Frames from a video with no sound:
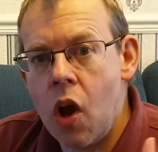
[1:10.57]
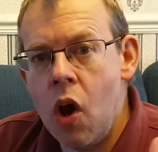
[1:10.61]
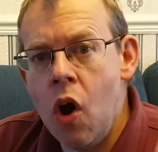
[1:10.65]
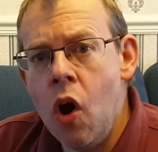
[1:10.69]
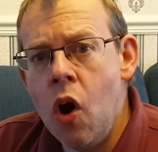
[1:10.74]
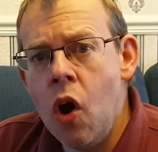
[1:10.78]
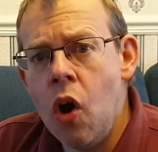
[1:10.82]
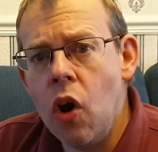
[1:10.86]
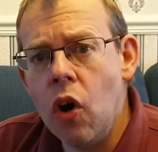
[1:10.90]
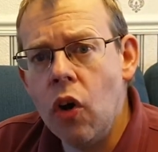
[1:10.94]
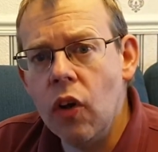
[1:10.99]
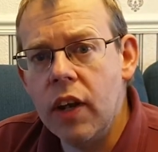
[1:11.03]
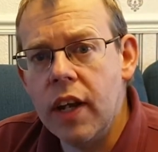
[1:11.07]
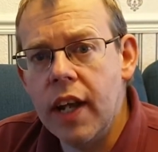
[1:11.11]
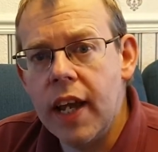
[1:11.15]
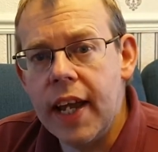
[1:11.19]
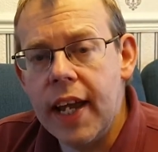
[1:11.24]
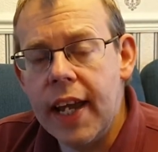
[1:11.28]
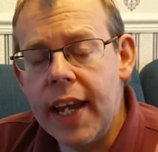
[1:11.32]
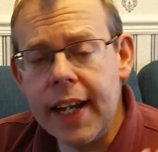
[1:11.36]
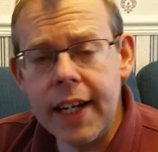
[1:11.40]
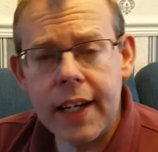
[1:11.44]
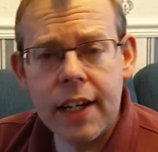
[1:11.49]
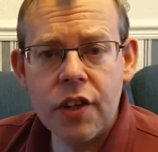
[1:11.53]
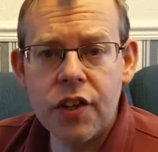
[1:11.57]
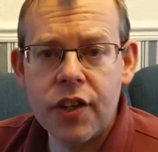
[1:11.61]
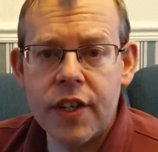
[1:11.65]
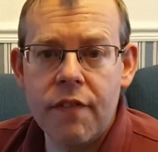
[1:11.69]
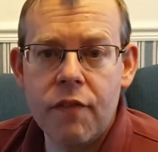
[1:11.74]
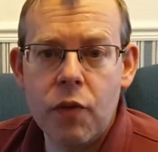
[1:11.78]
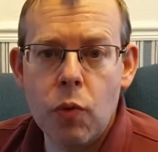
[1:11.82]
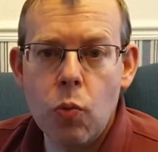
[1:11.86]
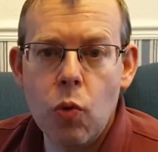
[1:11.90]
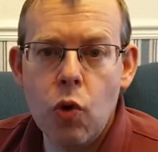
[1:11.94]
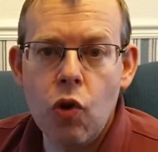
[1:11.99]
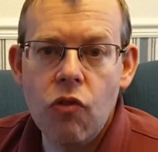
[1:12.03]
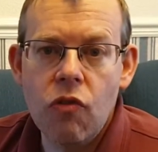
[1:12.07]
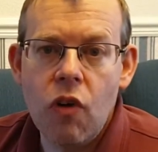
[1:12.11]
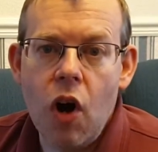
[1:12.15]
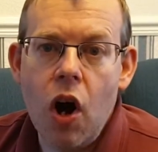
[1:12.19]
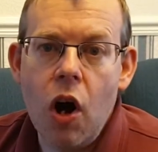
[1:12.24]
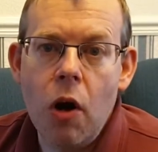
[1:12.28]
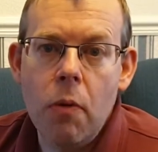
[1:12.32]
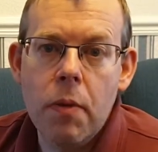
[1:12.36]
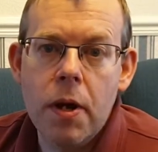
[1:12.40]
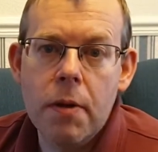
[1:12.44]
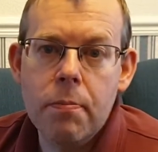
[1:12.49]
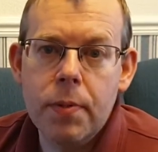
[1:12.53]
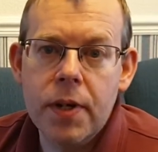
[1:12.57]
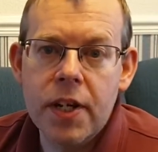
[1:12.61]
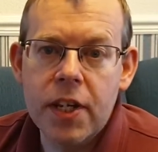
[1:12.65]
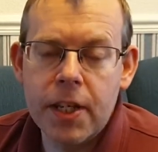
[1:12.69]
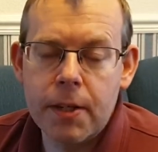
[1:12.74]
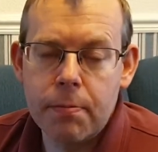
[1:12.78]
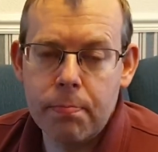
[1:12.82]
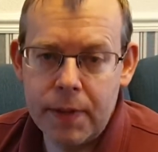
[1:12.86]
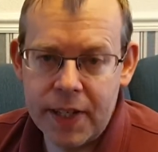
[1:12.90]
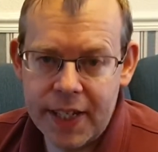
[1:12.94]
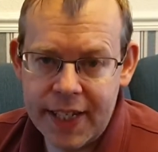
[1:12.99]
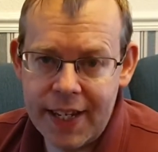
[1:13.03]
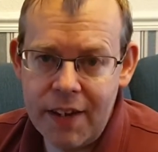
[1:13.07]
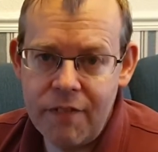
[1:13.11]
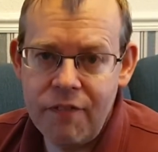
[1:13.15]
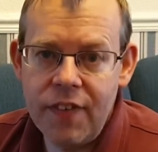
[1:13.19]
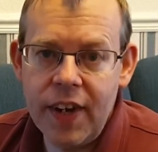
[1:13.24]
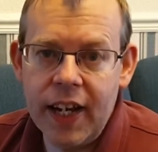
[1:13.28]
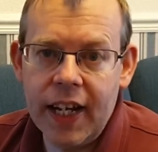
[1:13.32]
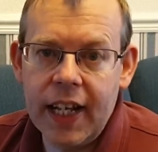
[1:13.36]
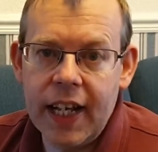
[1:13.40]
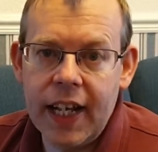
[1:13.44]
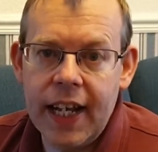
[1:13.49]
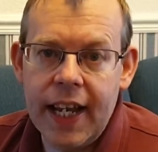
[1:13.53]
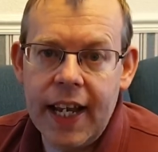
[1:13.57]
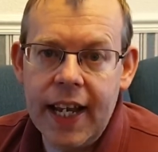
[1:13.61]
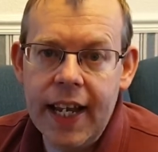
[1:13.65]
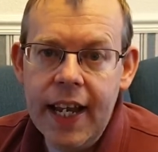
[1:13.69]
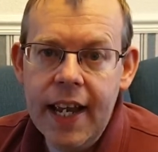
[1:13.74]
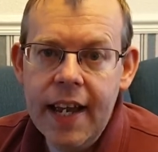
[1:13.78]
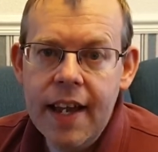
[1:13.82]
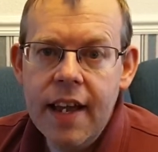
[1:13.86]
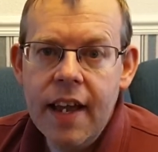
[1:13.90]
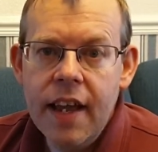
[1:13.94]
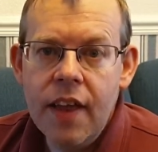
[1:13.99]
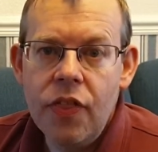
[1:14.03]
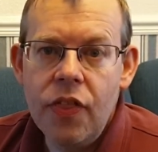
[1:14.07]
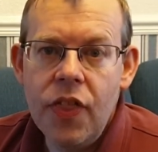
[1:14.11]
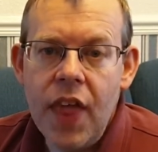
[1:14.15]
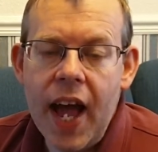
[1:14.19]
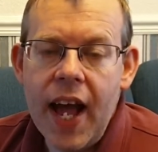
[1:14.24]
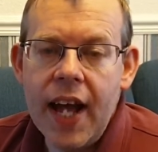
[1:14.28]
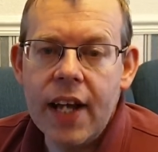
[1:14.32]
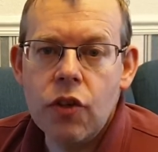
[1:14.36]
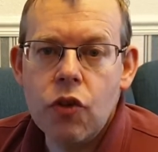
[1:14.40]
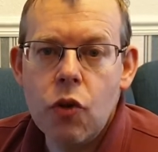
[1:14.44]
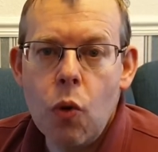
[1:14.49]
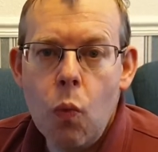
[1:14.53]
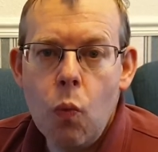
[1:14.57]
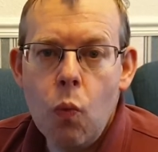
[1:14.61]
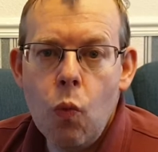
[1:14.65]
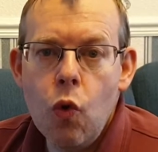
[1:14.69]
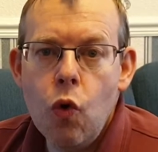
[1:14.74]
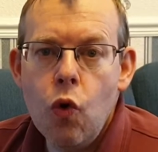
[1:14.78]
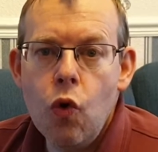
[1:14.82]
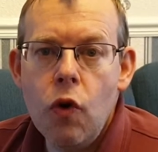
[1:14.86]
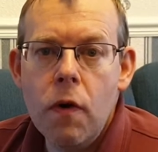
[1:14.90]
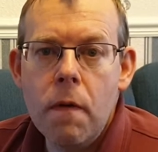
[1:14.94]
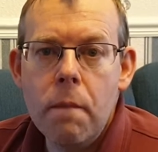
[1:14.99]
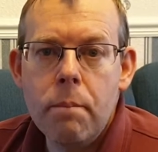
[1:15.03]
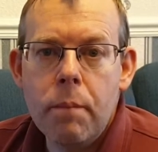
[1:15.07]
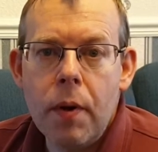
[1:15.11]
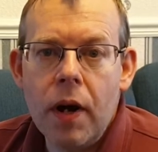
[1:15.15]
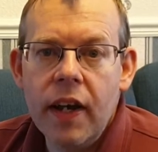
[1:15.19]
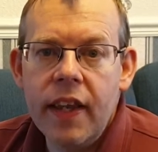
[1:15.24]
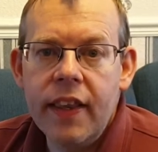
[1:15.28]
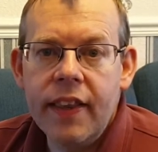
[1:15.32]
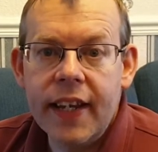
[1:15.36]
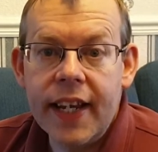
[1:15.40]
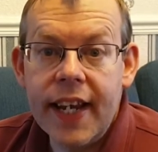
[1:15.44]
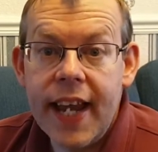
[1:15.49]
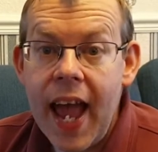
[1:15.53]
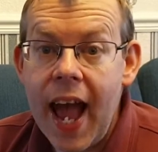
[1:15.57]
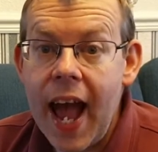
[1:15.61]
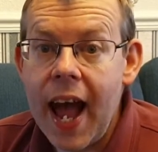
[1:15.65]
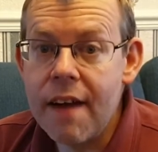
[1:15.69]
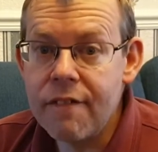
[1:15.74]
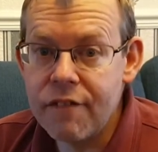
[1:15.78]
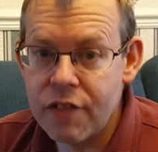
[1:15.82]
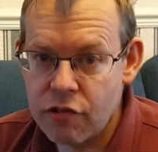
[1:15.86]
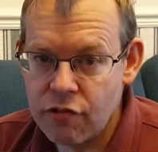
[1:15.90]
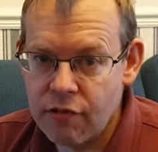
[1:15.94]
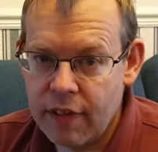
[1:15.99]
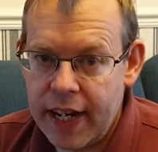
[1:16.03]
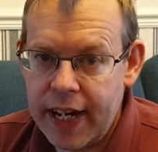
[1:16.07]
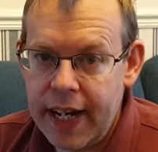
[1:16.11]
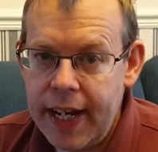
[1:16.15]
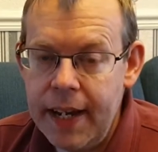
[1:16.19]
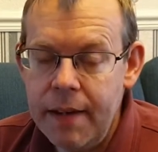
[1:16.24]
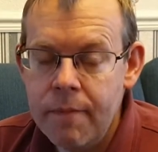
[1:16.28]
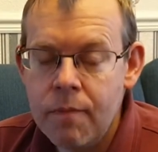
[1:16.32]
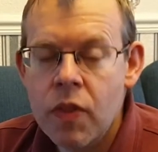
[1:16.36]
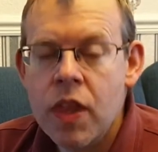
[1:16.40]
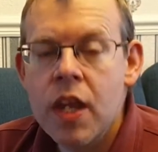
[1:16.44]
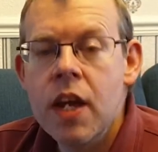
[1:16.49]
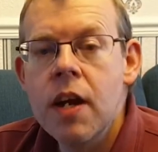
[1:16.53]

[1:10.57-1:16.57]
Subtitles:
on English Civil War armour, but specifically that worn by the cavalry